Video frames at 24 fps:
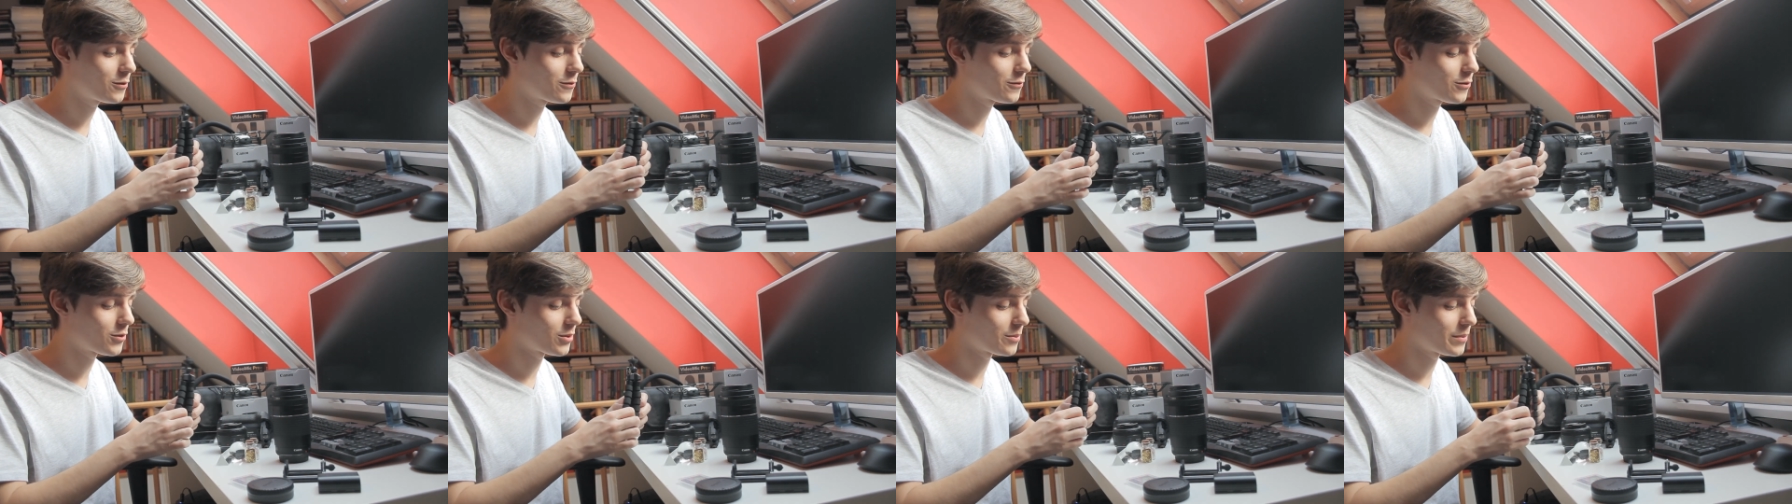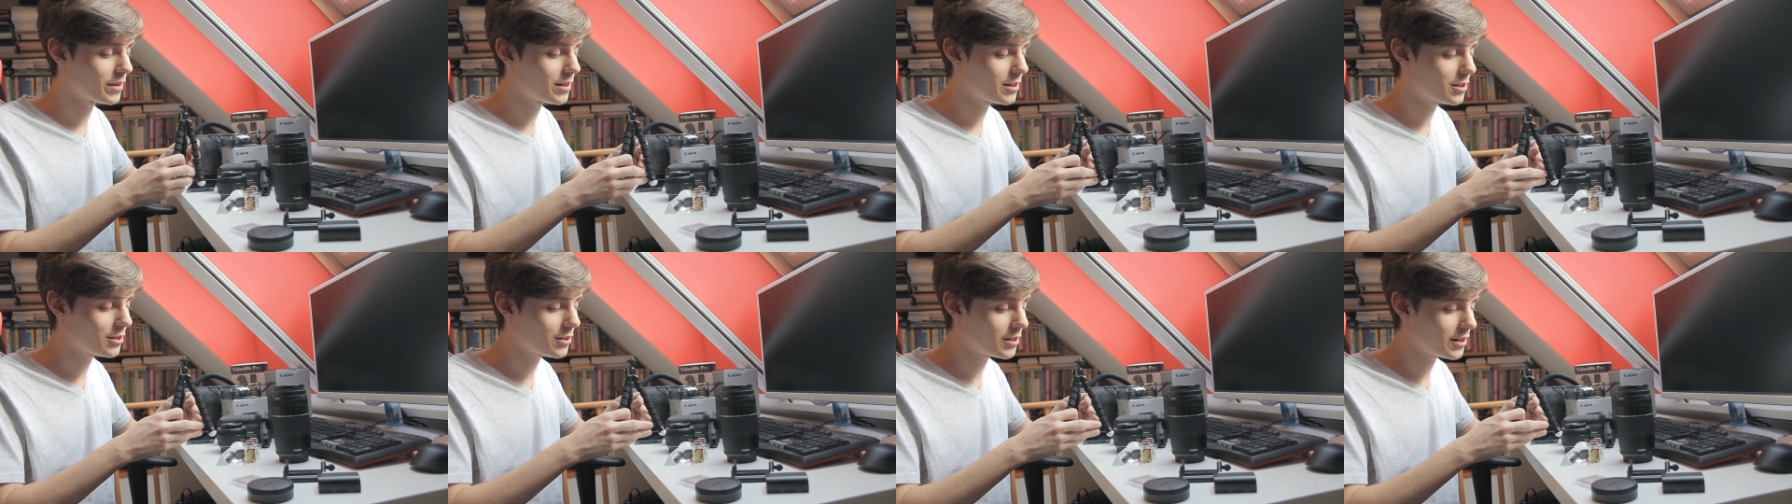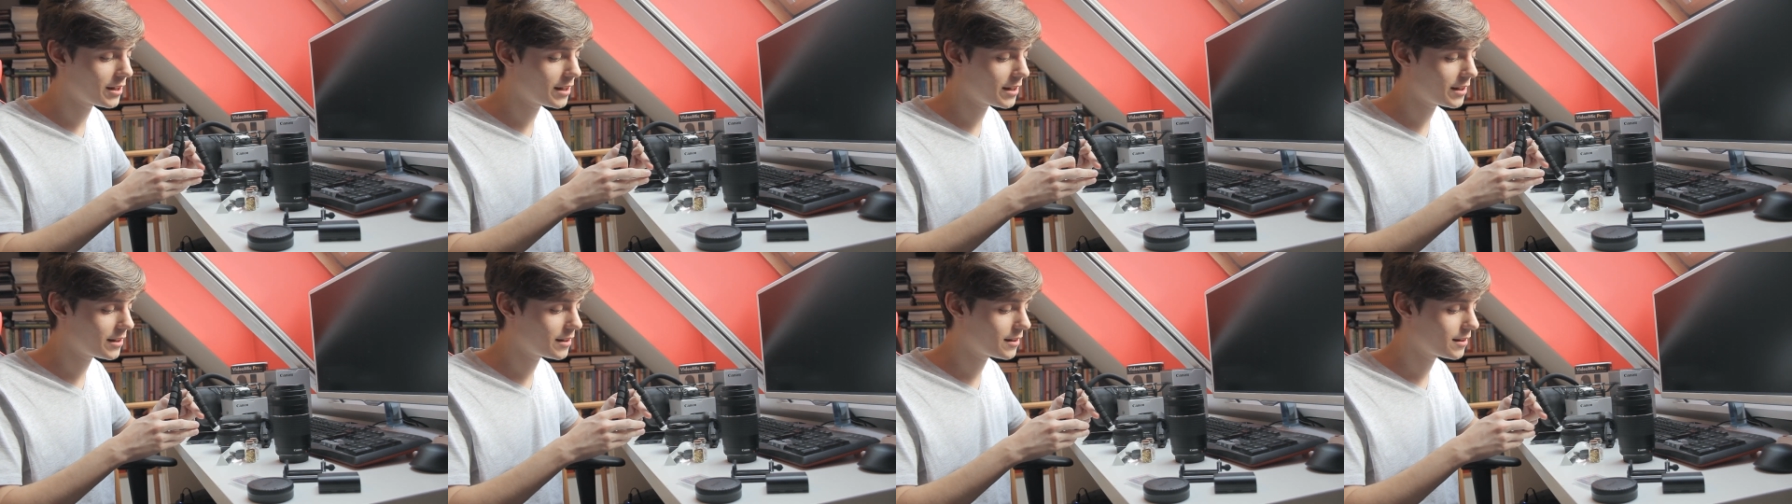from
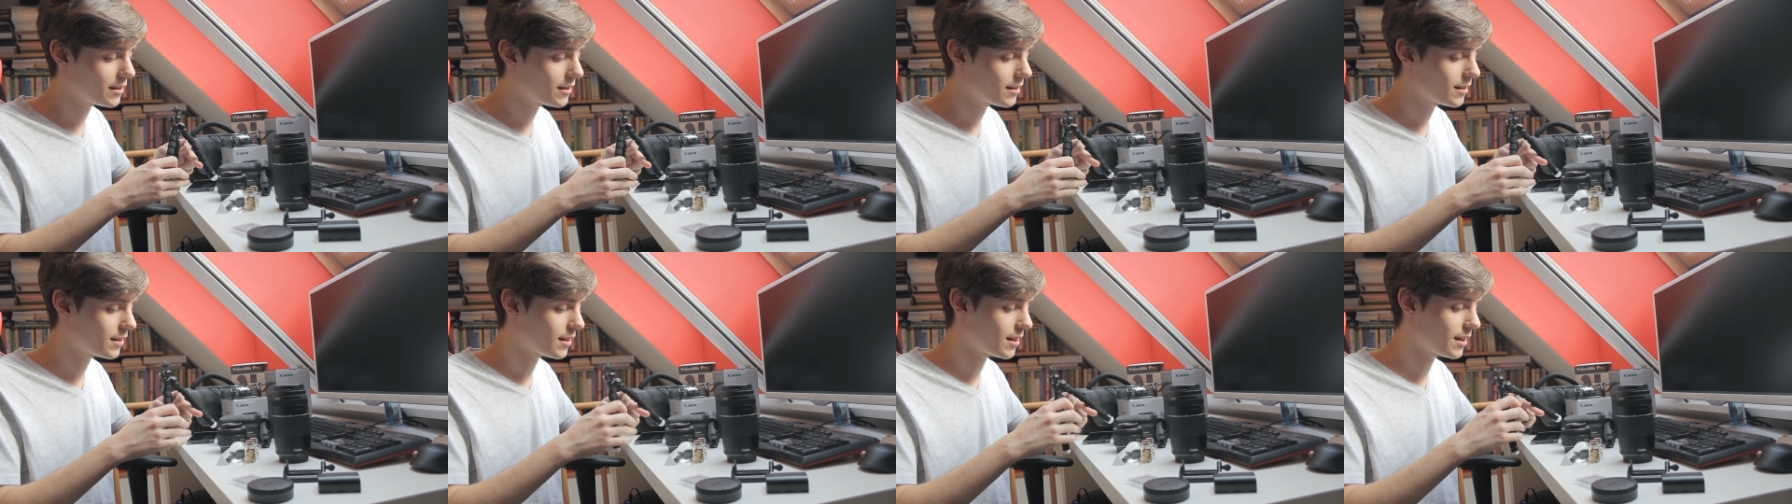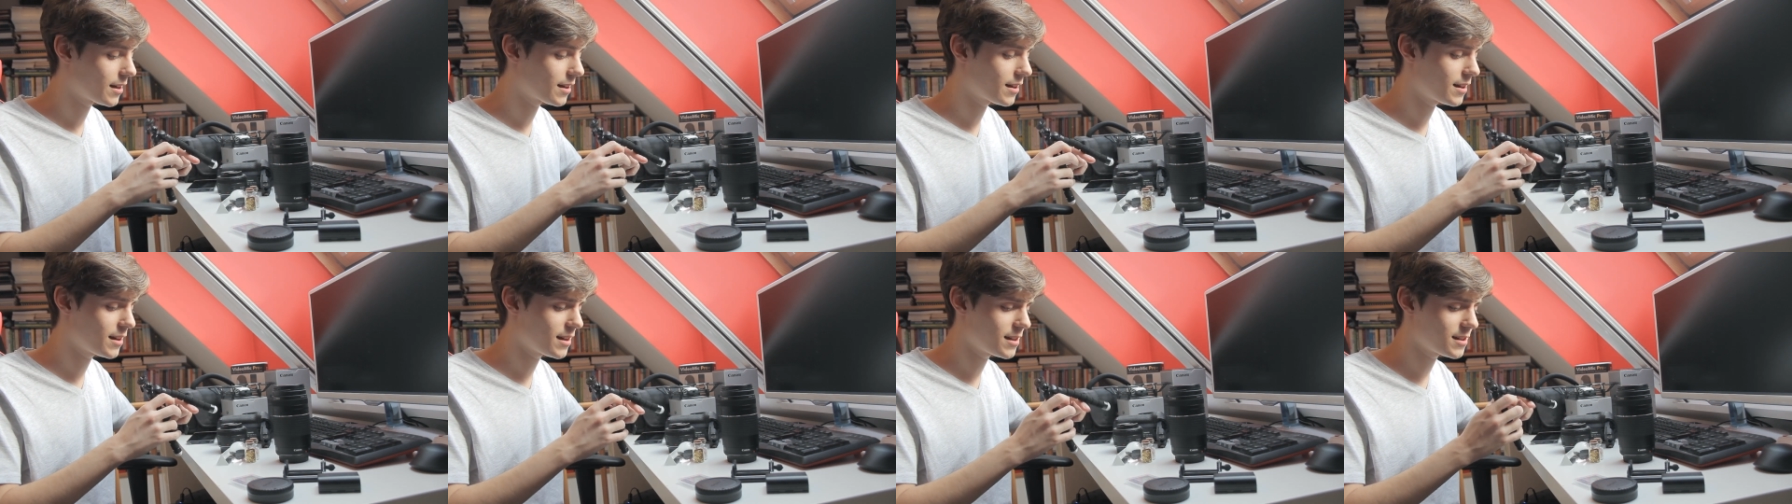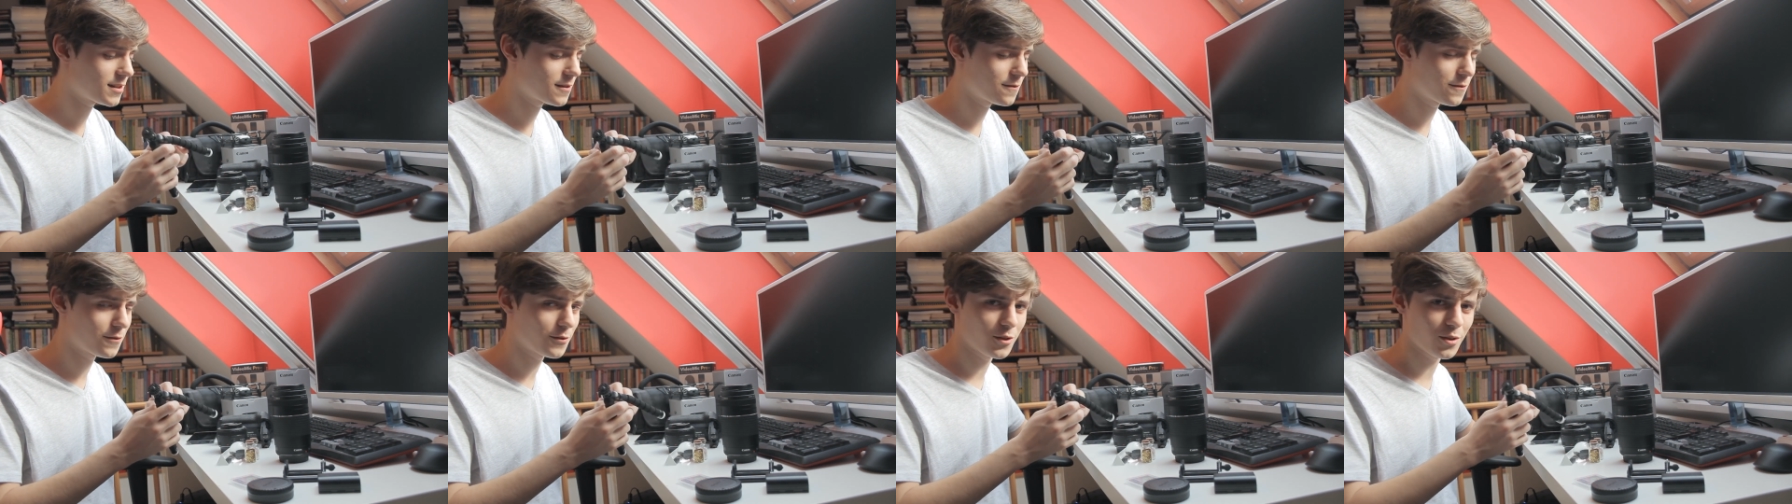internet, I
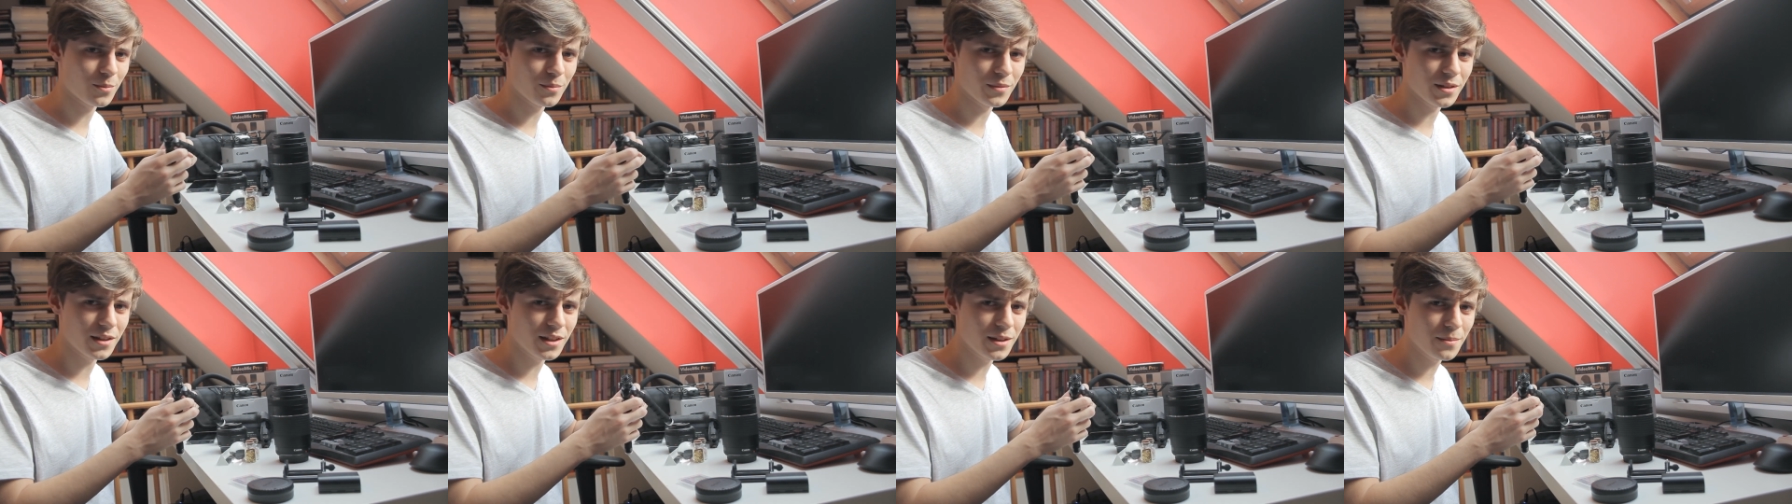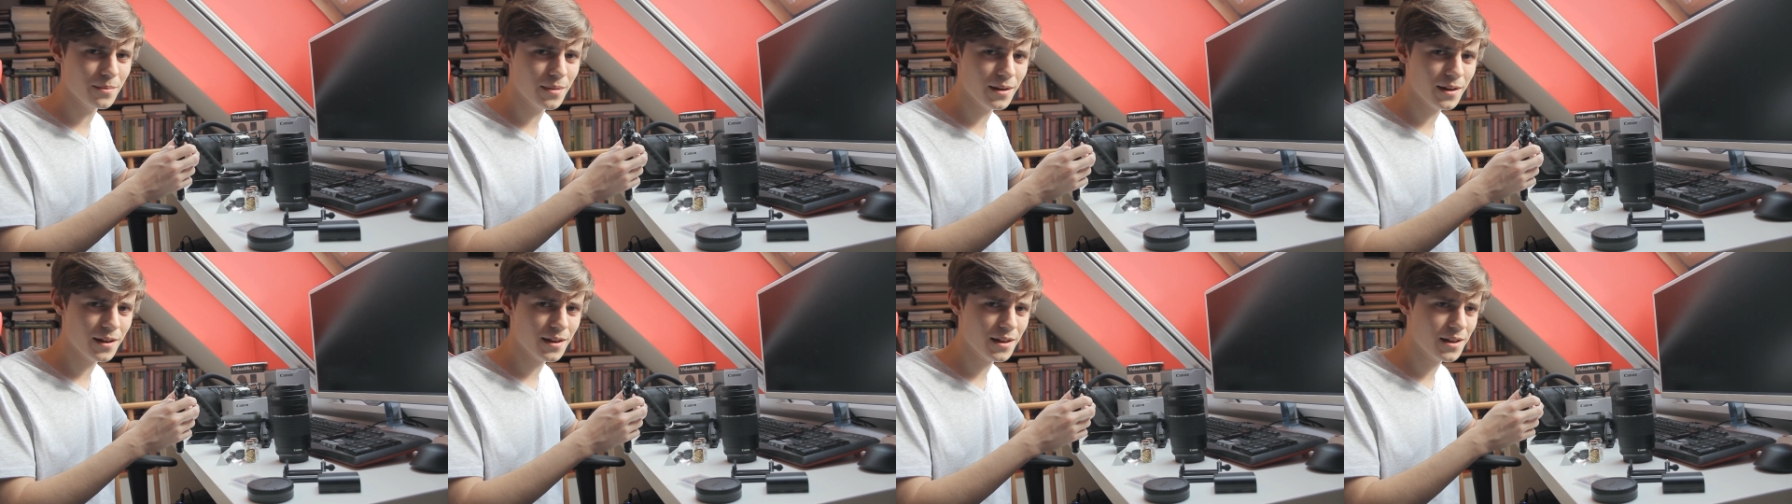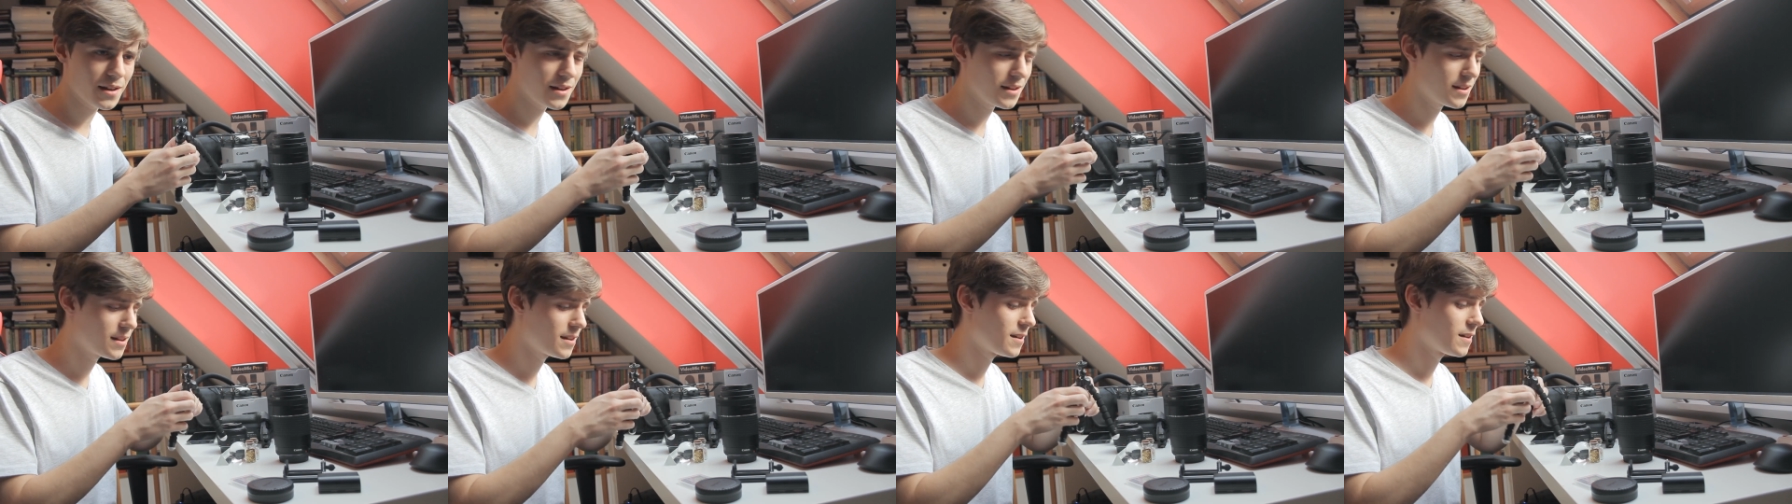guess from
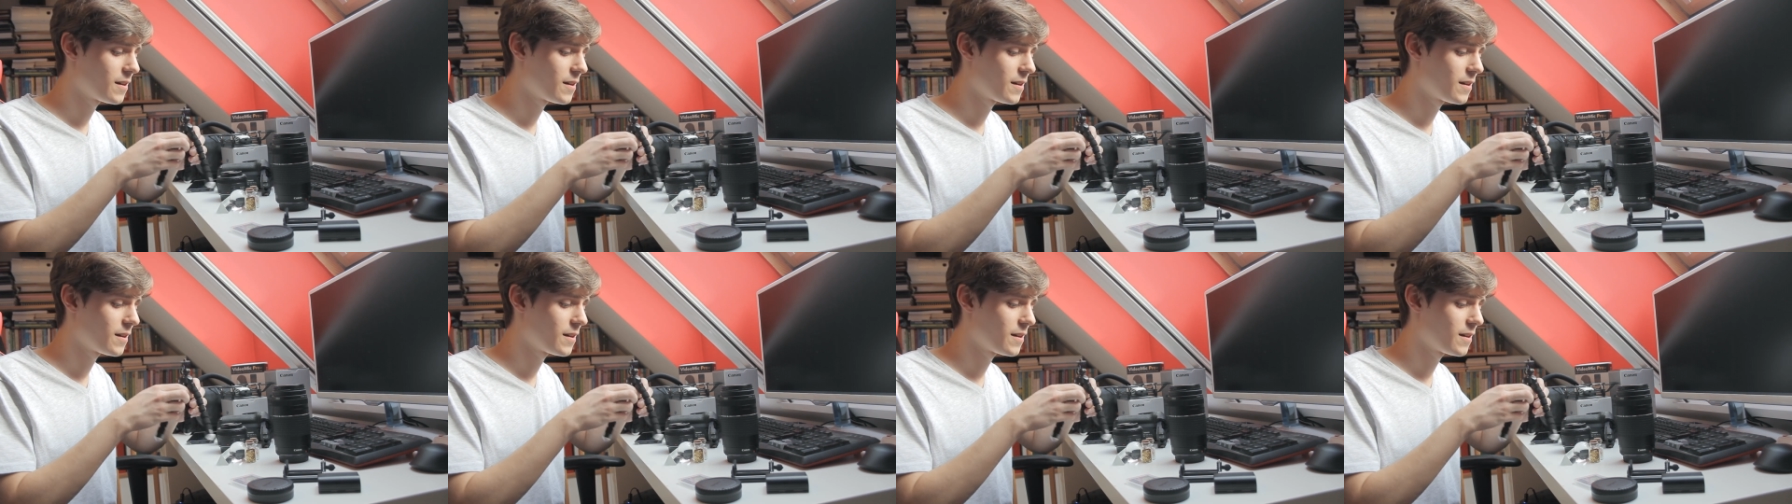eBay,